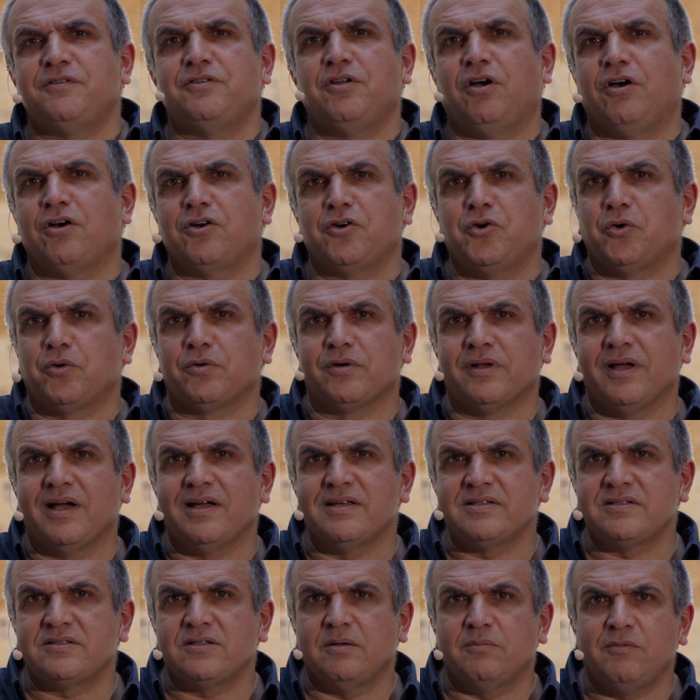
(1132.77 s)
dark corner
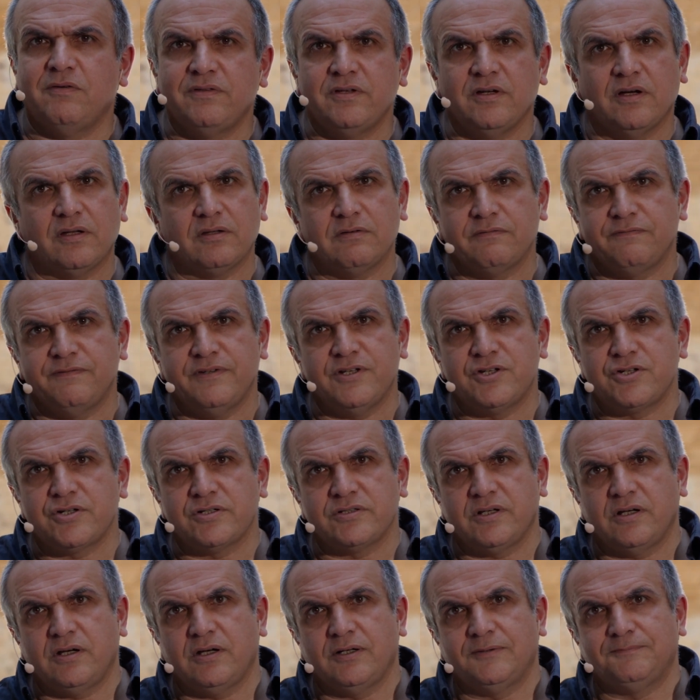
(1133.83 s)
as some of the other features
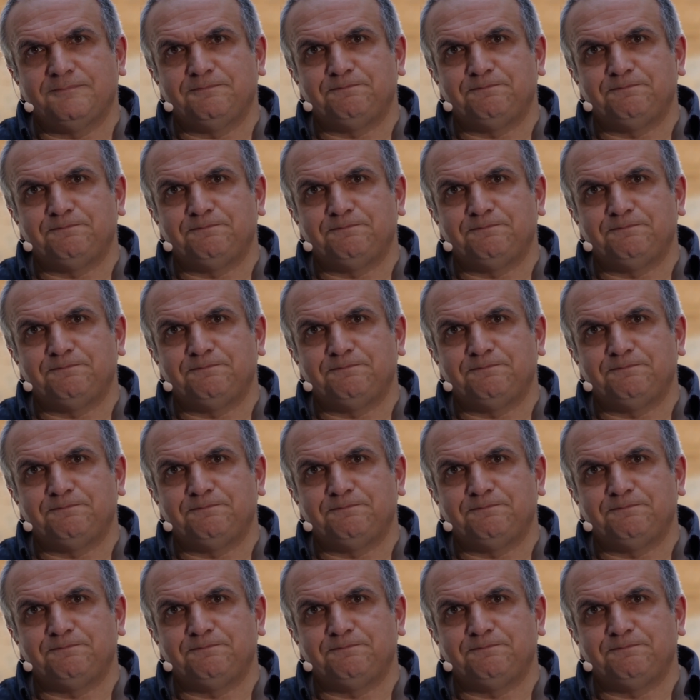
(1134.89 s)
are.